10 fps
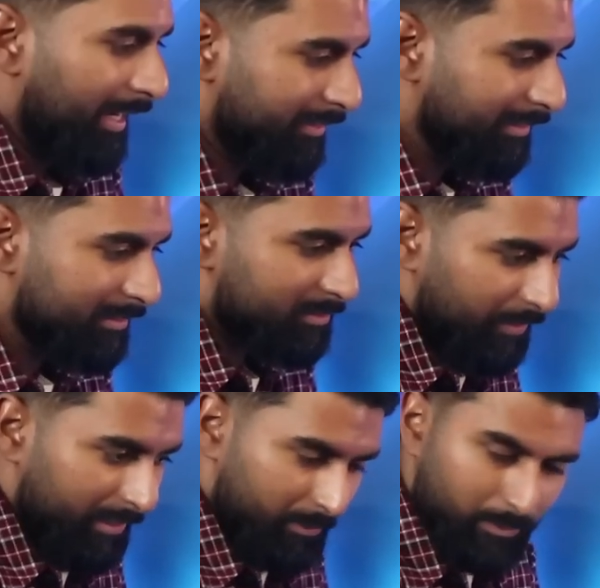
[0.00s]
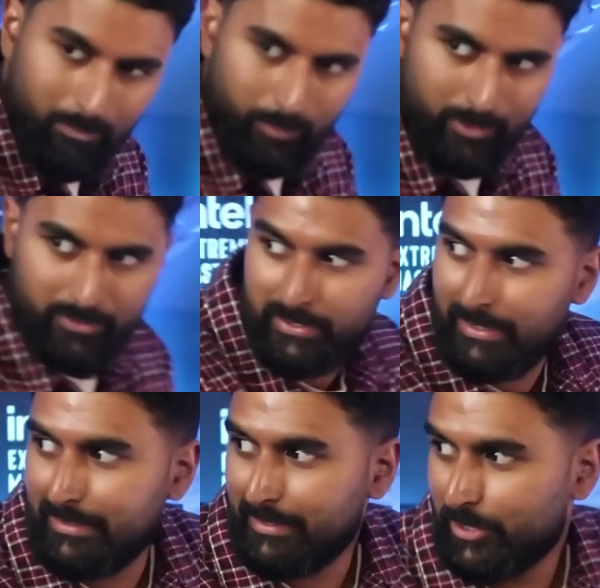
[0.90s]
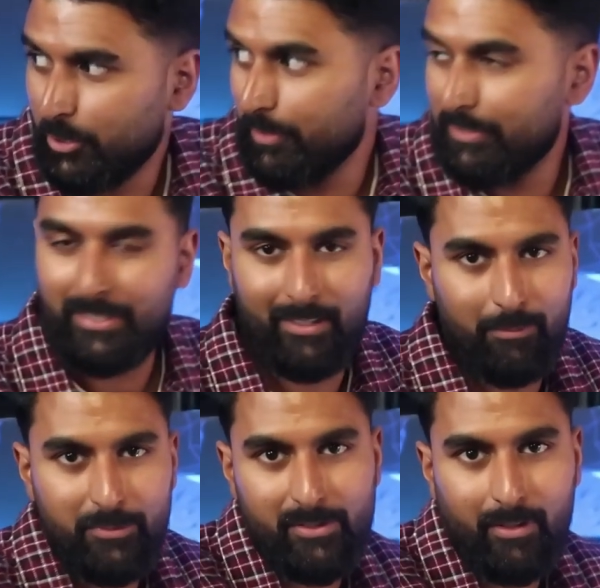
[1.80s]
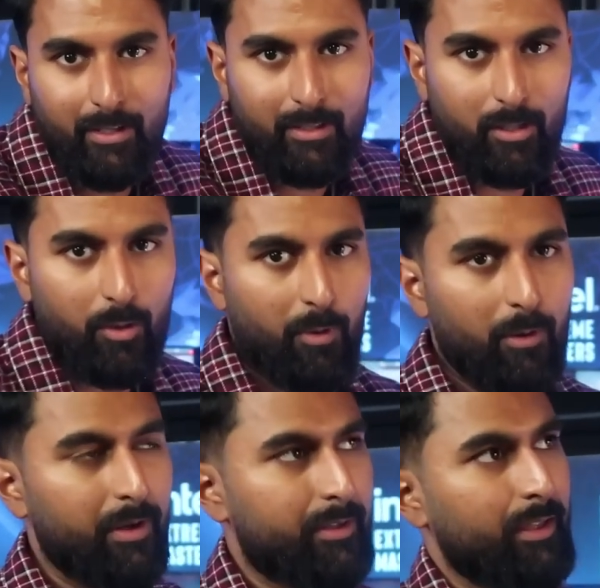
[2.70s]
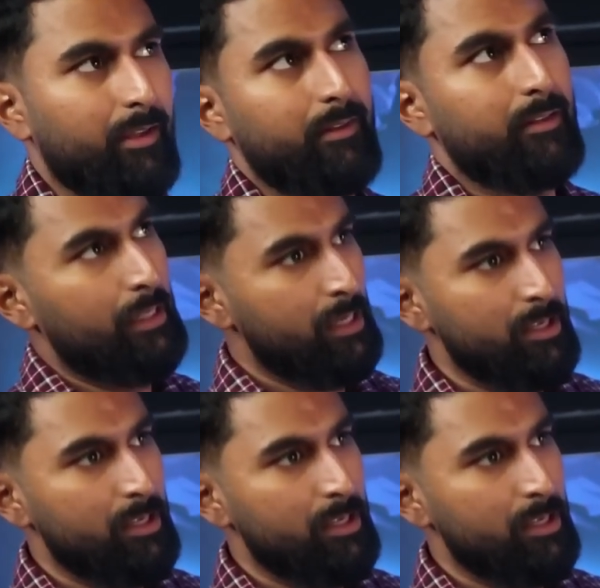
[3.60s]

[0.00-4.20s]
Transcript: I think this event, we're seeing certain teams like Heroic and